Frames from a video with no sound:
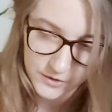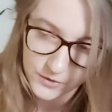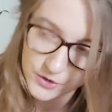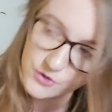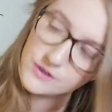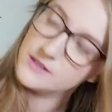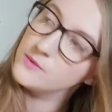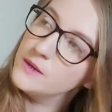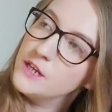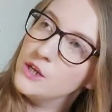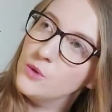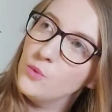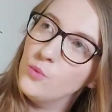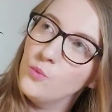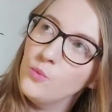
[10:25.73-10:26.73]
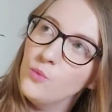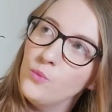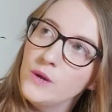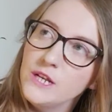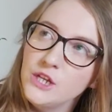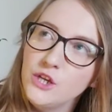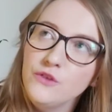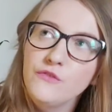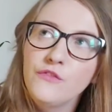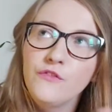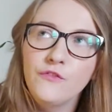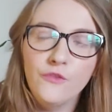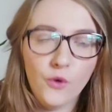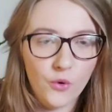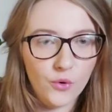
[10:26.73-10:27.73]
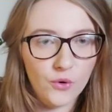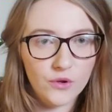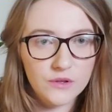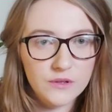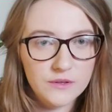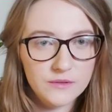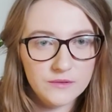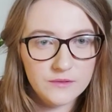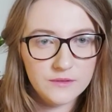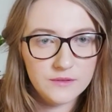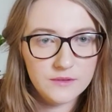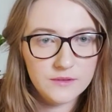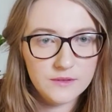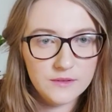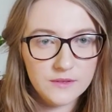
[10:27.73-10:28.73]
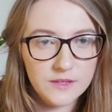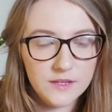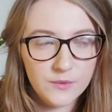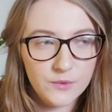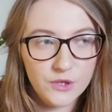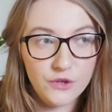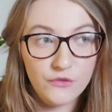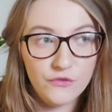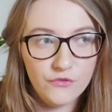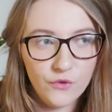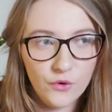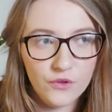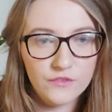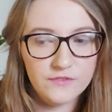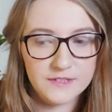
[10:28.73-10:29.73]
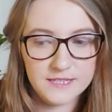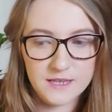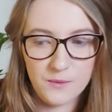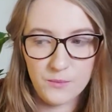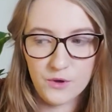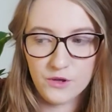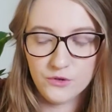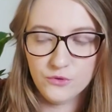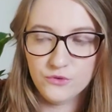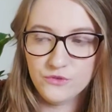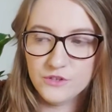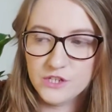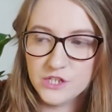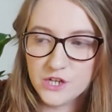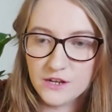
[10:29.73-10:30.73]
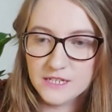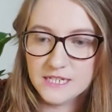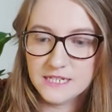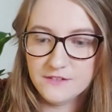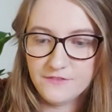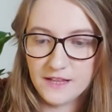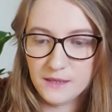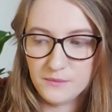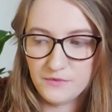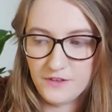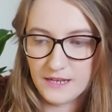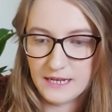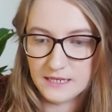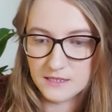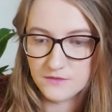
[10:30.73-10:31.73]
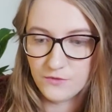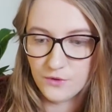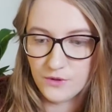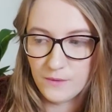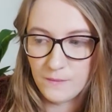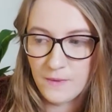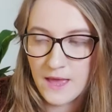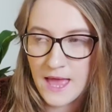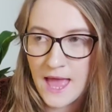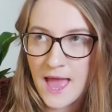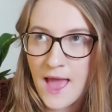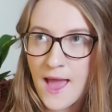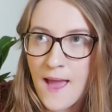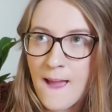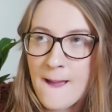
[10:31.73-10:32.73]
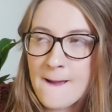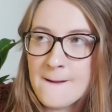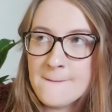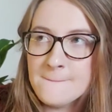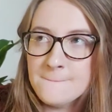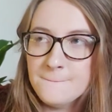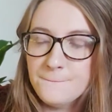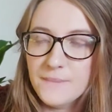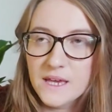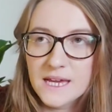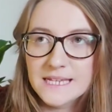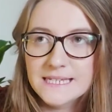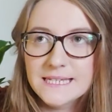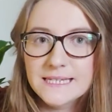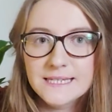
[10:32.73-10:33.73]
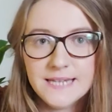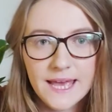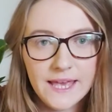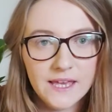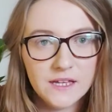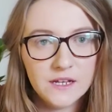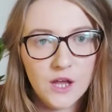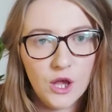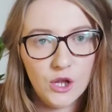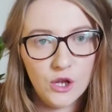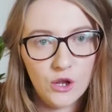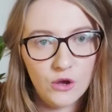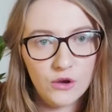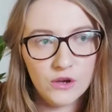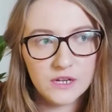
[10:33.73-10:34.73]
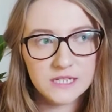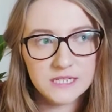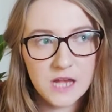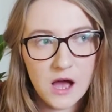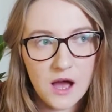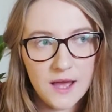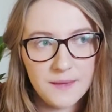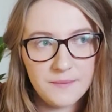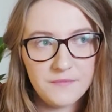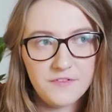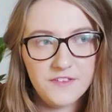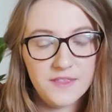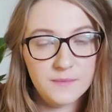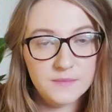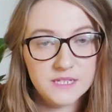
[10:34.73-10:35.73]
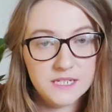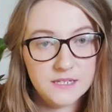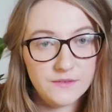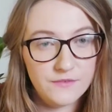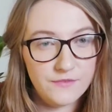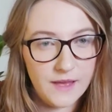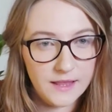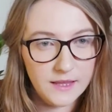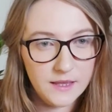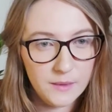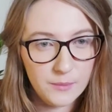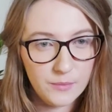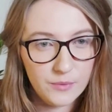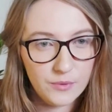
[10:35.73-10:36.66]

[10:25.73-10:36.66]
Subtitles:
Taurus, when you fall for someone, or you start to develop feelings for them, because it's taken a longer time for them to develop